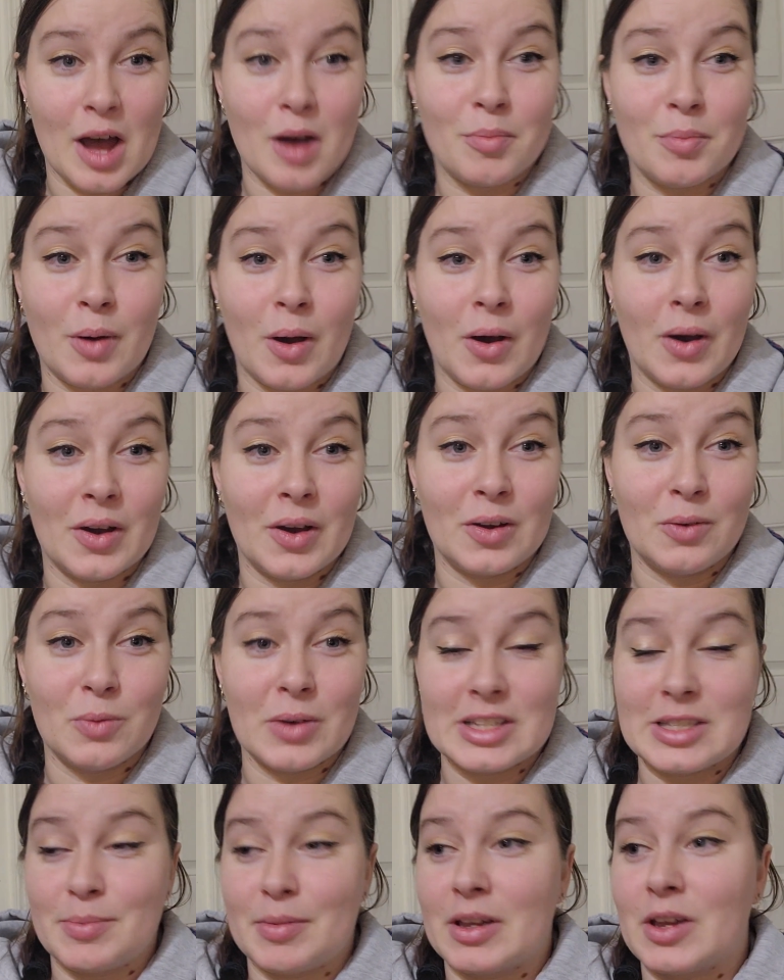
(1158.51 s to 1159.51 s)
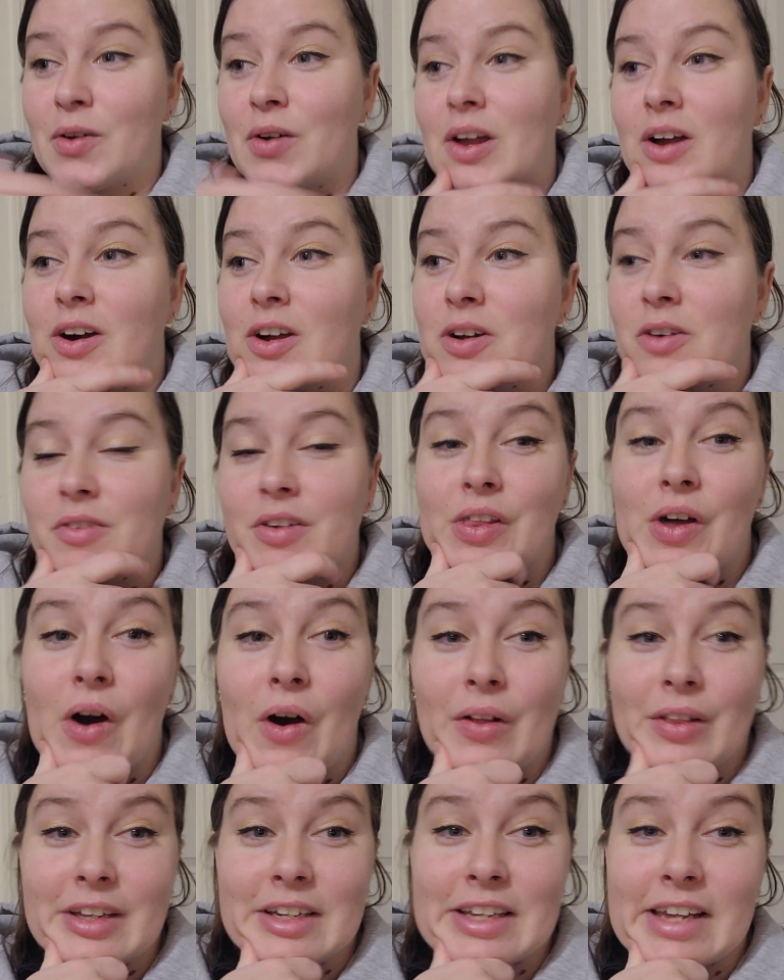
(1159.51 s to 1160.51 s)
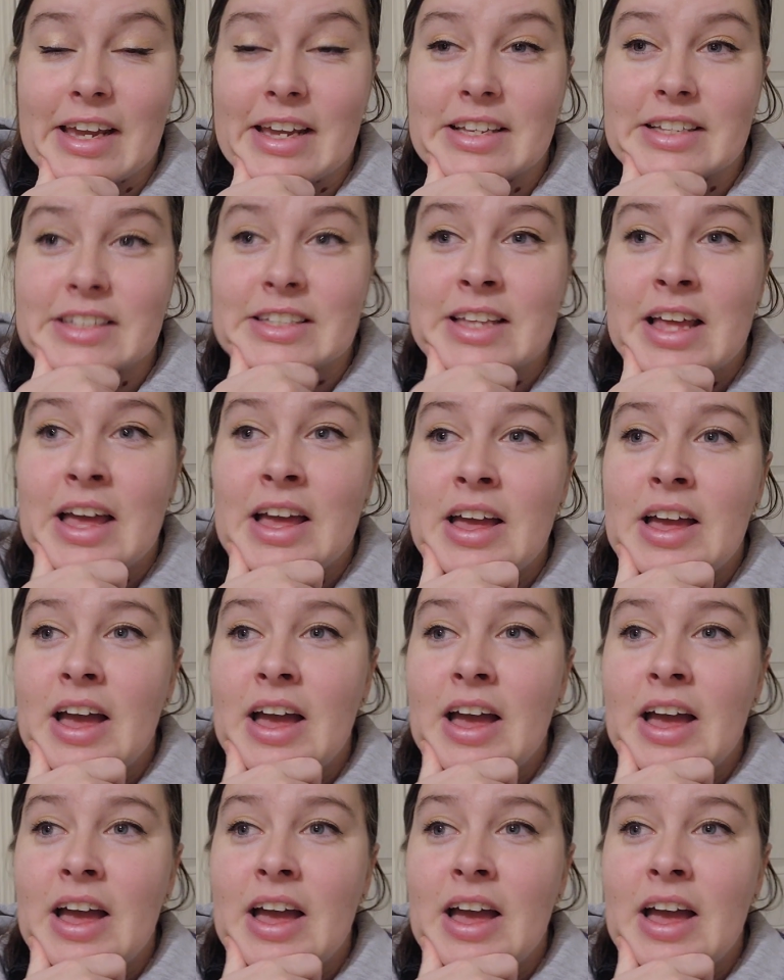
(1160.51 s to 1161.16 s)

up on what's been going on over the holidays.